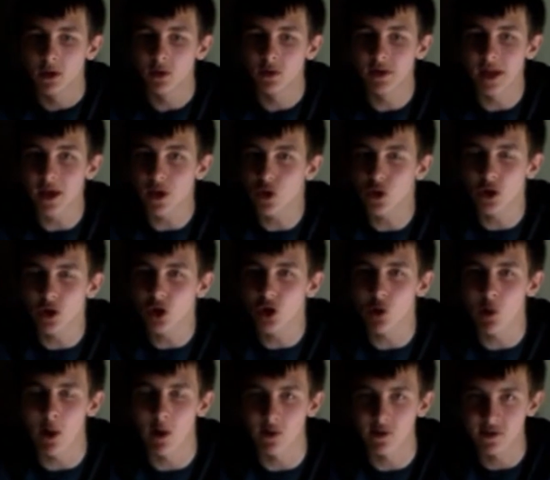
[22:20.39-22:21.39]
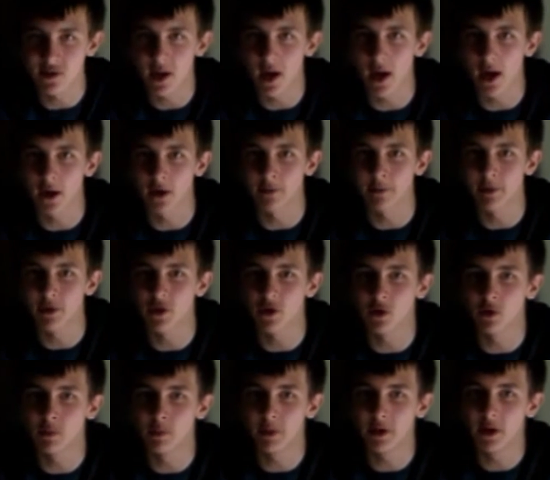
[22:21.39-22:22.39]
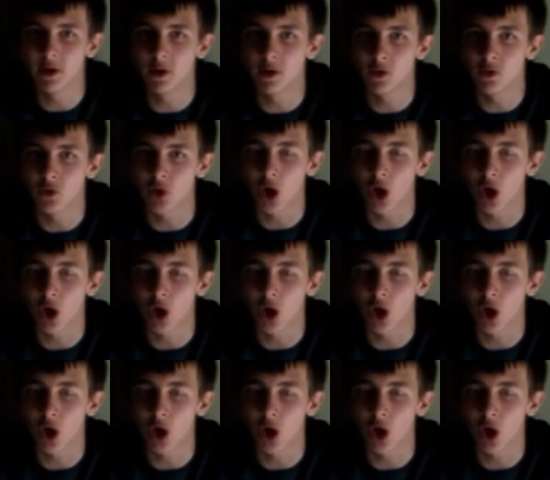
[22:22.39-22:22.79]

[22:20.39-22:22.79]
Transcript: they couldn't go outside because Bill's